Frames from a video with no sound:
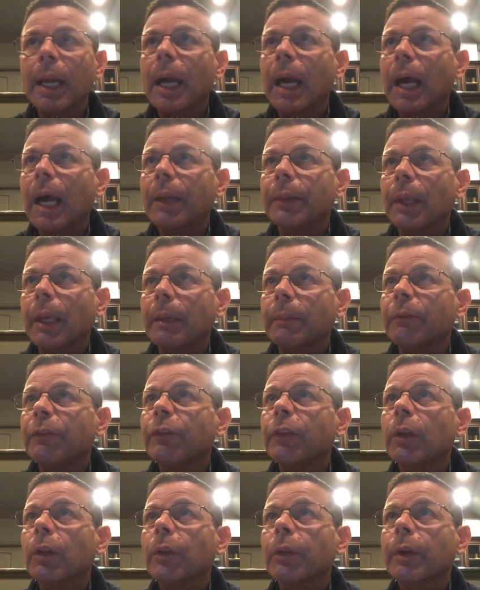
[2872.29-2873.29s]
And they
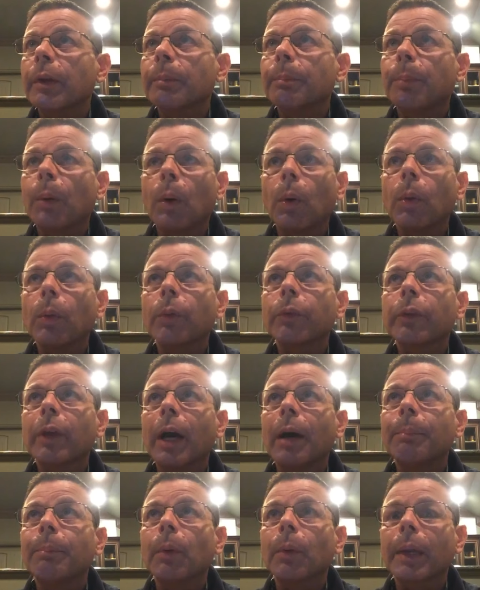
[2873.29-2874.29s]
fill their bowls
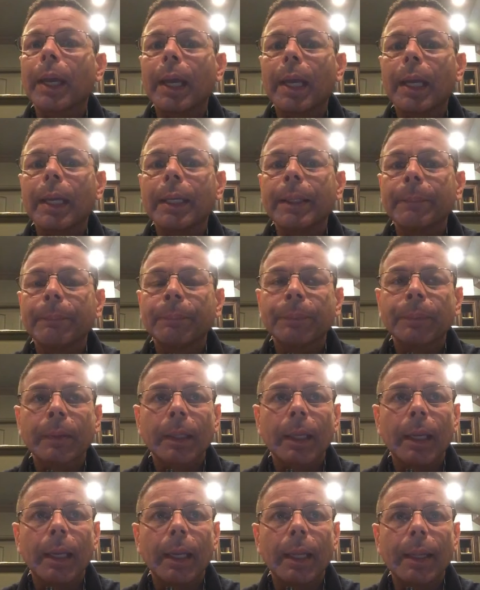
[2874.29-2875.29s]
up, okay,
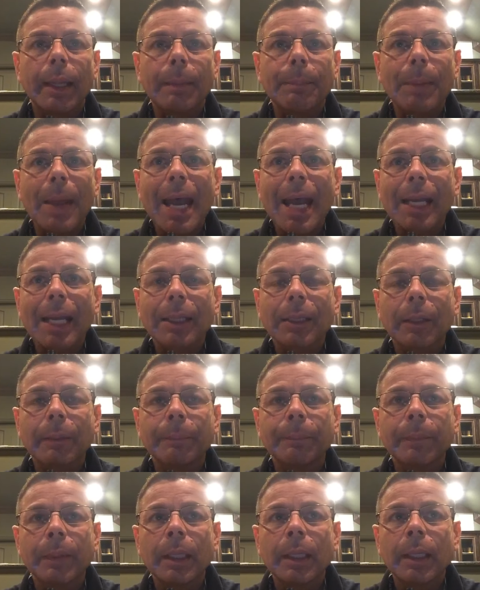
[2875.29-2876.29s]
and they pack them
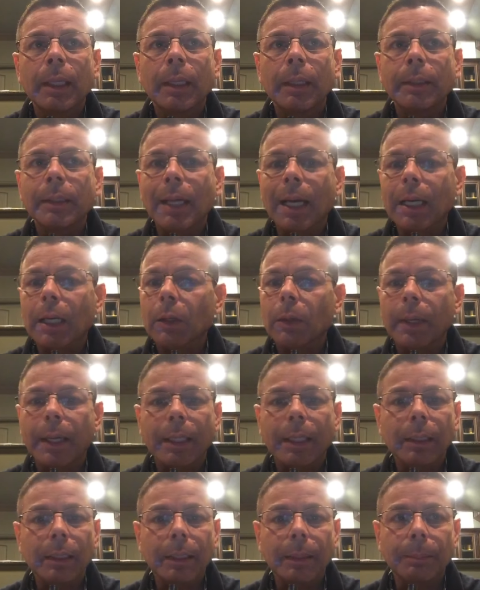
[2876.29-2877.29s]
not
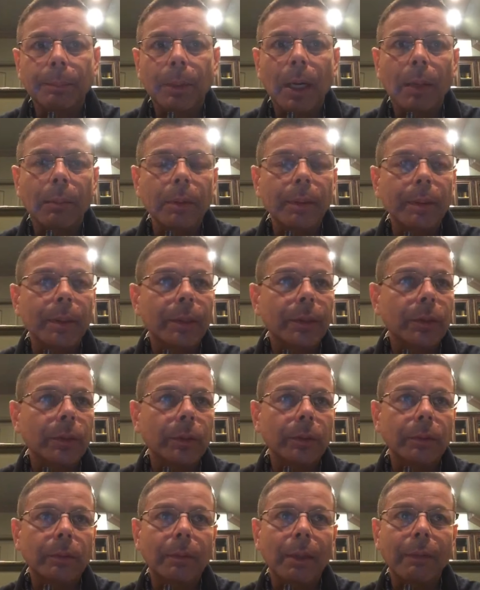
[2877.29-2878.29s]
correctly, probably because
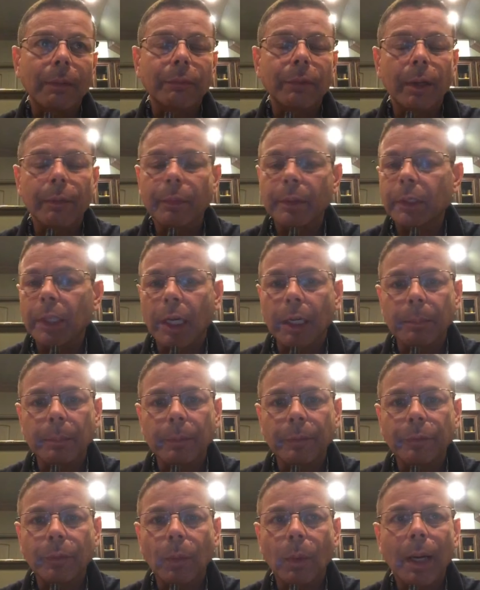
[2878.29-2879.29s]
they've never done it
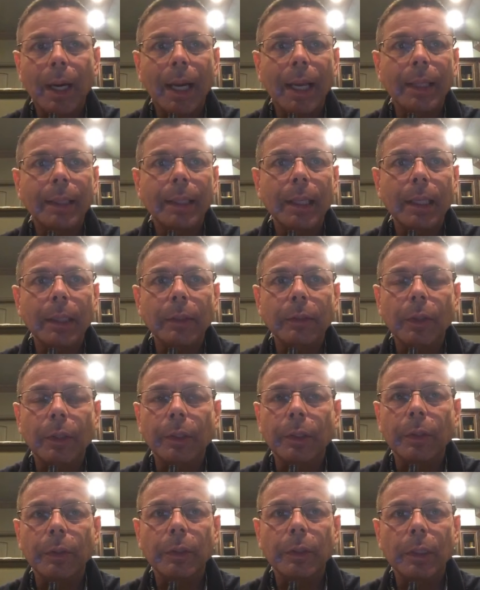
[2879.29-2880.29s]
before, and they start
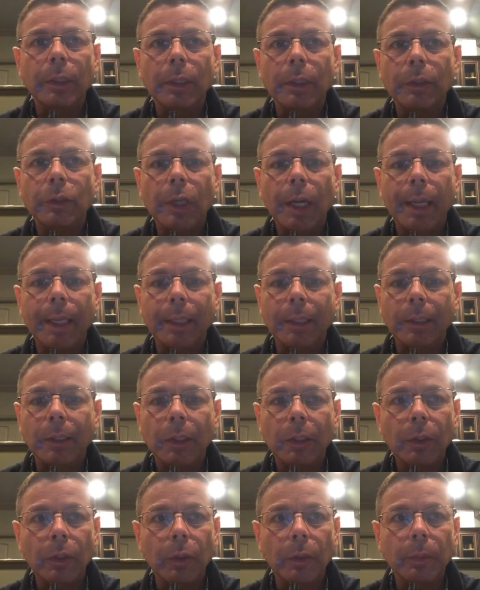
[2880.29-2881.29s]
using these giant
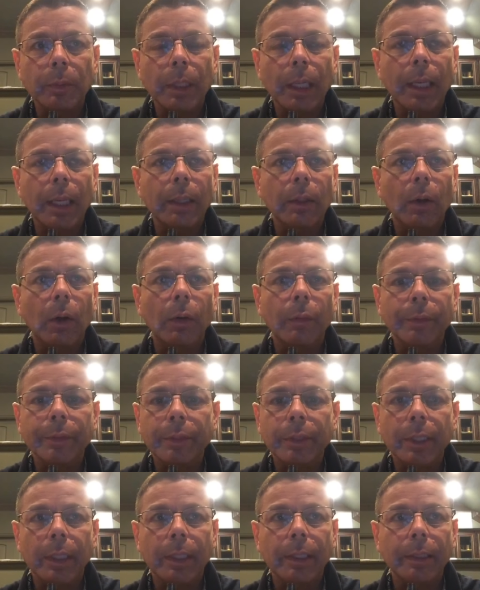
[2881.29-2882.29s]
cubes, and all of a
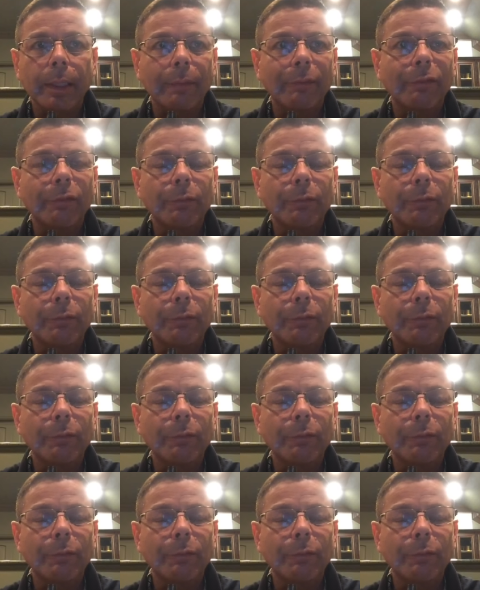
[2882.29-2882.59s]
sudden they've